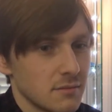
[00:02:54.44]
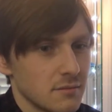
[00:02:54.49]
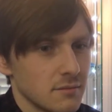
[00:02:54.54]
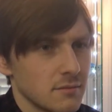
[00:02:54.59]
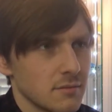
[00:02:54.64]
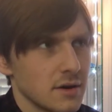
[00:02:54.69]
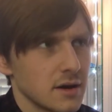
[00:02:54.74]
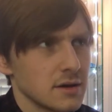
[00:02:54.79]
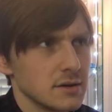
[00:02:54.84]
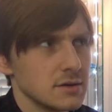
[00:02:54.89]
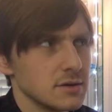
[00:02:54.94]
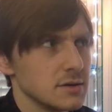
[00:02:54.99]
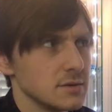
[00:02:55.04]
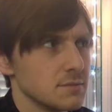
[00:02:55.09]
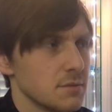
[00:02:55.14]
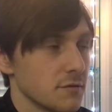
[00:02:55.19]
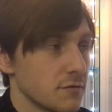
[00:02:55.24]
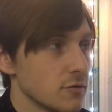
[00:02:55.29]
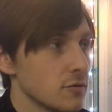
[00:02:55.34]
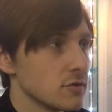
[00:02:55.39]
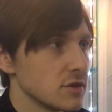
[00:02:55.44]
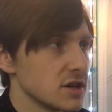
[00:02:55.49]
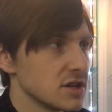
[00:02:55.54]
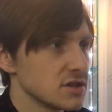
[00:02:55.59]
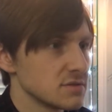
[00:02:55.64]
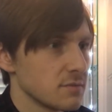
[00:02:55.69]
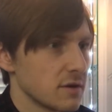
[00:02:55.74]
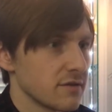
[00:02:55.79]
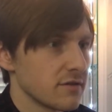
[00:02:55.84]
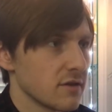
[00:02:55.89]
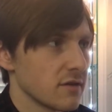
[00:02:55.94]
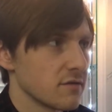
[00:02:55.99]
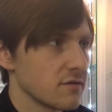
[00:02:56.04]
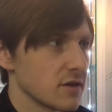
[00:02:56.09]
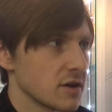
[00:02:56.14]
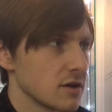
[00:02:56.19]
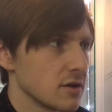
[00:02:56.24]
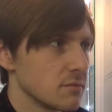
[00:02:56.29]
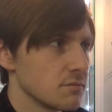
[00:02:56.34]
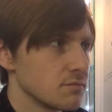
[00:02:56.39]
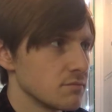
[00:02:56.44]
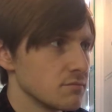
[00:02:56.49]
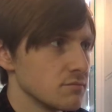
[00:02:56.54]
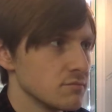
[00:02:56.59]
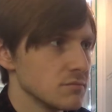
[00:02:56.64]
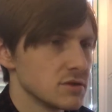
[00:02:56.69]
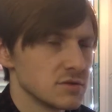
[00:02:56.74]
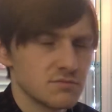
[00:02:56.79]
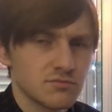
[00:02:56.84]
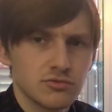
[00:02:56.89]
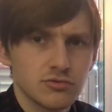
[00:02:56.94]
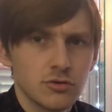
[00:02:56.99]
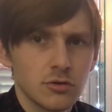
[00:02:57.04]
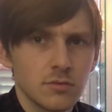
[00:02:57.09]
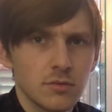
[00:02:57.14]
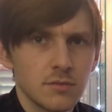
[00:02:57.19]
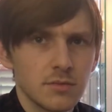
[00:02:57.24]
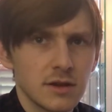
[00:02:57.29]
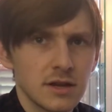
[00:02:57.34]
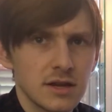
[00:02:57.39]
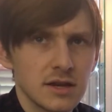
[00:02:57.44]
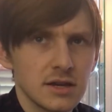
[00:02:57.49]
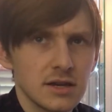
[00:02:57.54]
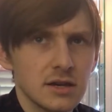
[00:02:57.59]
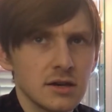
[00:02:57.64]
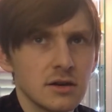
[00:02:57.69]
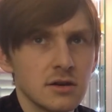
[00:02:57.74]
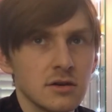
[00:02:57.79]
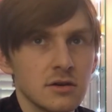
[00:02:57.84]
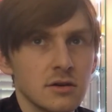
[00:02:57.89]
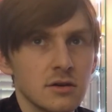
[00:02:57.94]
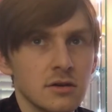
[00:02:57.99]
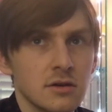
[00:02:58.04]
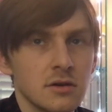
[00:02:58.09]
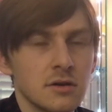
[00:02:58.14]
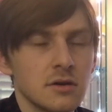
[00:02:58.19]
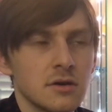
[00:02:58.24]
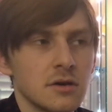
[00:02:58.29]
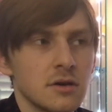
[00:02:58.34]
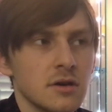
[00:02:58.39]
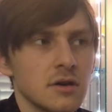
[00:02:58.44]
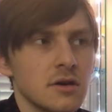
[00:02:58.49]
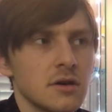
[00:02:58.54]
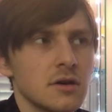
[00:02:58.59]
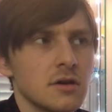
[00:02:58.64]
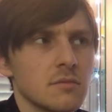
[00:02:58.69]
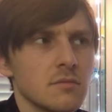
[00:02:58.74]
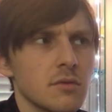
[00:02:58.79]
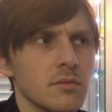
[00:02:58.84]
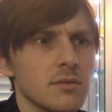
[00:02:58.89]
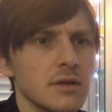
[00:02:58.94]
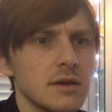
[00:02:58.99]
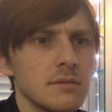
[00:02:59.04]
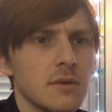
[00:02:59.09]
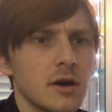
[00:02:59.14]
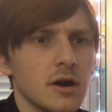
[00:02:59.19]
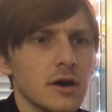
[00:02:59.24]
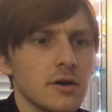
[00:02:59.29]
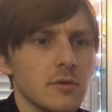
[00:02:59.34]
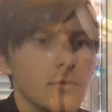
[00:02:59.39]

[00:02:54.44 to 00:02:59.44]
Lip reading: Before this, my favorite figure is probably my